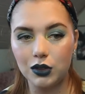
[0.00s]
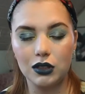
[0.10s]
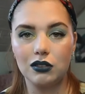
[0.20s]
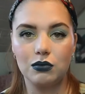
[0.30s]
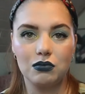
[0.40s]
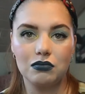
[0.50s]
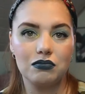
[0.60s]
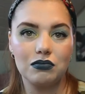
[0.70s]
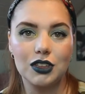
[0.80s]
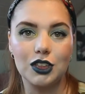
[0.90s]
We,
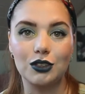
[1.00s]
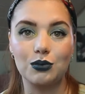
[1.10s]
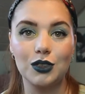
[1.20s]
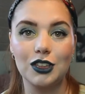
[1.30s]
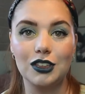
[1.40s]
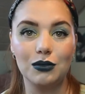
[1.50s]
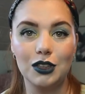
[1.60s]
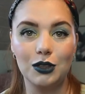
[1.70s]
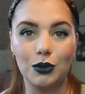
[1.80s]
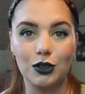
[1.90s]
we just, we
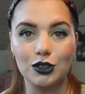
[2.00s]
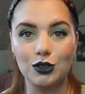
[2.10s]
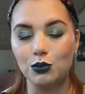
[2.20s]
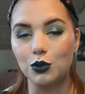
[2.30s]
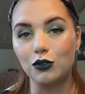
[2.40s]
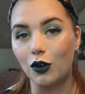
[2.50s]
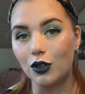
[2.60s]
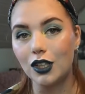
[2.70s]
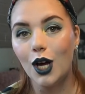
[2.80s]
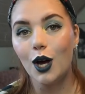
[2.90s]
really wanted to move
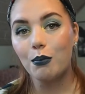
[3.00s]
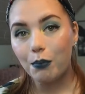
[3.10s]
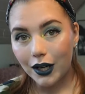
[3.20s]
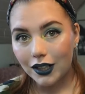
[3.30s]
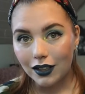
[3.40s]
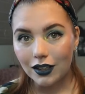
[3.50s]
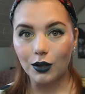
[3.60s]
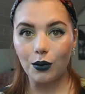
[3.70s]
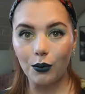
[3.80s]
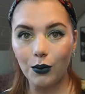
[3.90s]
on. But
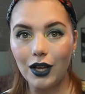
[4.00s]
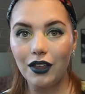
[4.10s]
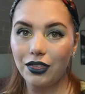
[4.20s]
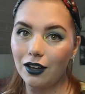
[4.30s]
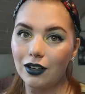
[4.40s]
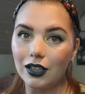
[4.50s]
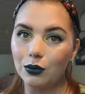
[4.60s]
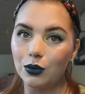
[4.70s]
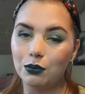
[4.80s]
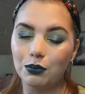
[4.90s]
we thought
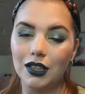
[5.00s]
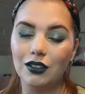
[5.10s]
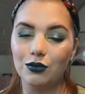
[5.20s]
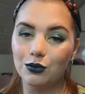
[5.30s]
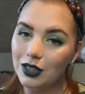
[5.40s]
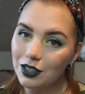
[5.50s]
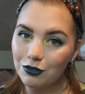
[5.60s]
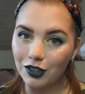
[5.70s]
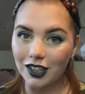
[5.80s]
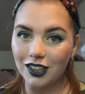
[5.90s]
it would be really
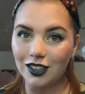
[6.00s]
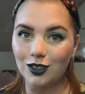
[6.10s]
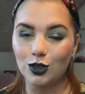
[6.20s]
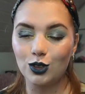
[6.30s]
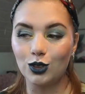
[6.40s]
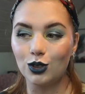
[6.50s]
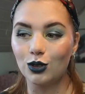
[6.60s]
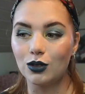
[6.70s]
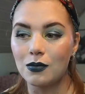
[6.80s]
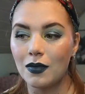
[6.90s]
funny
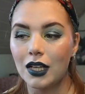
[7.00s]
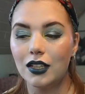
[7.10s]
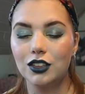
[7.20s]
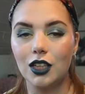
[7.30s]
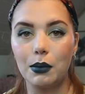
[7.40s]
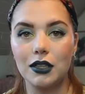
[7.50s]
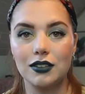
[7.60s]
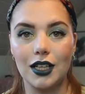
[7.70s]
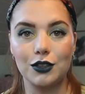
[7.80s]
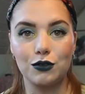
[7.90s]
to shop our
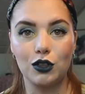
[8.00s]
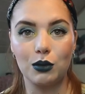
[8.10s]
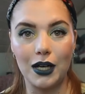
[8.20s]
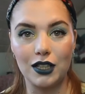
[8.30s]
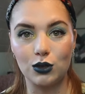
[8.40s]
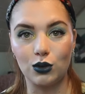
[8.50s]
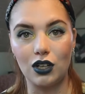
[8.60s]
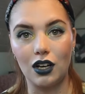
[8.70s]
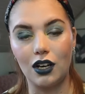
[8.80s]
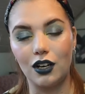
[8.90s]
stash for the Pantone
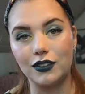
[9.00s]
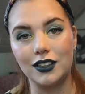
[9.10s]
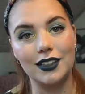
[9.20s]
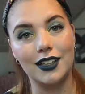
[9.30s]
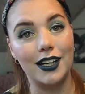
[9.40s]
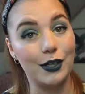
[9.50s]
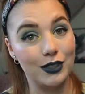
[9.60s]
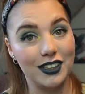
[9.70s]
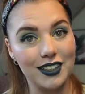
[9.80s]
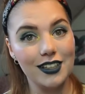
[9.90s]
color of the year
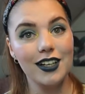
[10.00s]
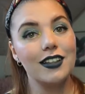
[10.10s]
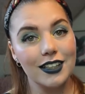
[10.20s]
every year.